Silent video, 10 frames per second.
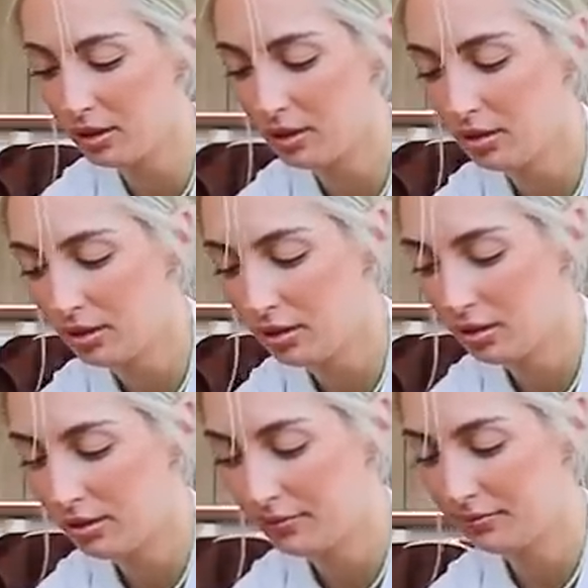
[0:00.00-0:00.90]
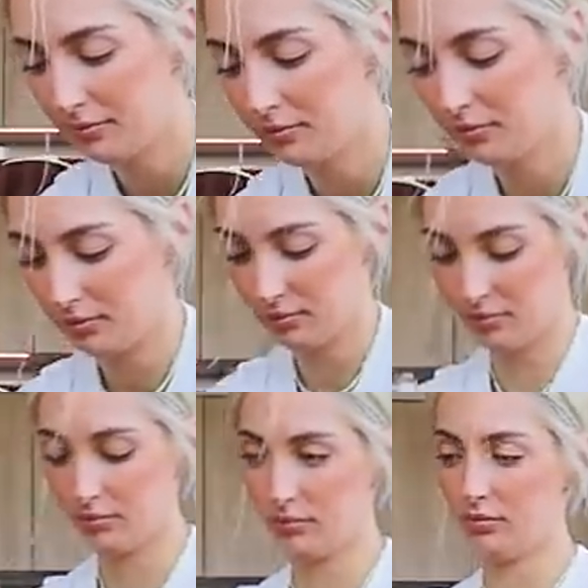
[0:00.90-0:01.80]

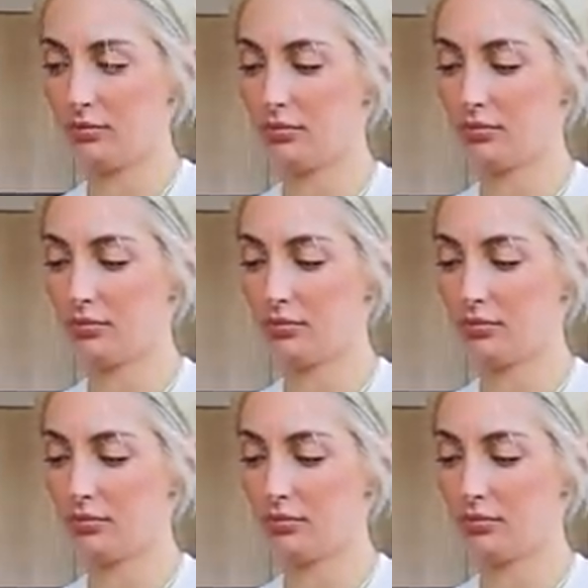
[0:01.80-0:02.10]
[no speech]